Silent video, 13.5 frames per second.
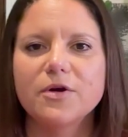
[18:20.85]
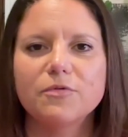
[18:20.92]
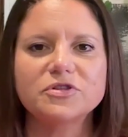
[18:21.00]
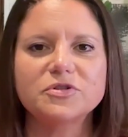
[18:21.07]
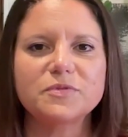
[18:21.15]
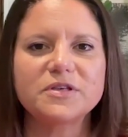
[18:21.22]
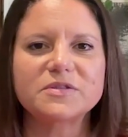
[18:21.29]

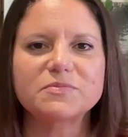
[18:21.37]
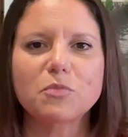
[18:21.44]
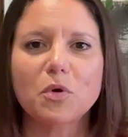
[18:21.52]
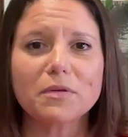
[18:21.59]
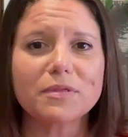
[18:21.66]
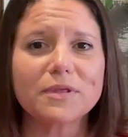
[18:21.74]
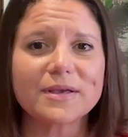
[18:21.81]
which means
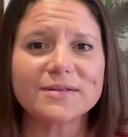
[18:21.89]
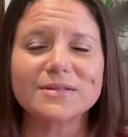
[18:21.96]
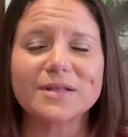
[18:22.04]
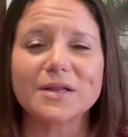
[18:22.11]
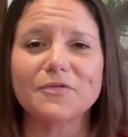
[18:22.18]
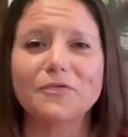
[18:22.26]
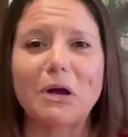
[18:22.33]
more things
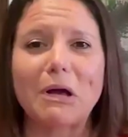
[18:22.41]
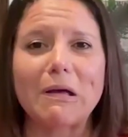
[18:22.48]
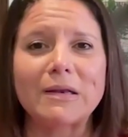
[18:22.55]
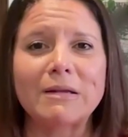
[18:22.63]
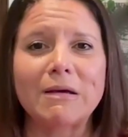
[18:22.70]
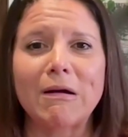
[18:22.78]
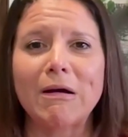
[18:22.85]
that have
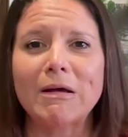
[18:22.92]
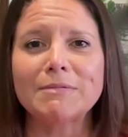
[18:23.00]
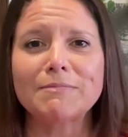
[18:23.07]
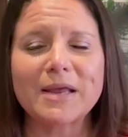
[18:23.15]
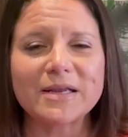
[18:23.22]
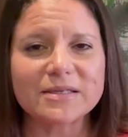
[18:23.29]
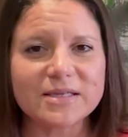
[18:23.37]
gone
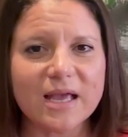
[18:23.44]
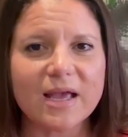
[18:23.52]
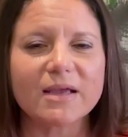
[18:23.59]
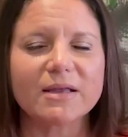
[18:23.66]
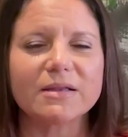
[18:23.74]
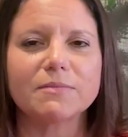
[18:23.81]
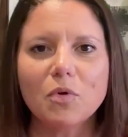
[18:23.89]
unmaintained,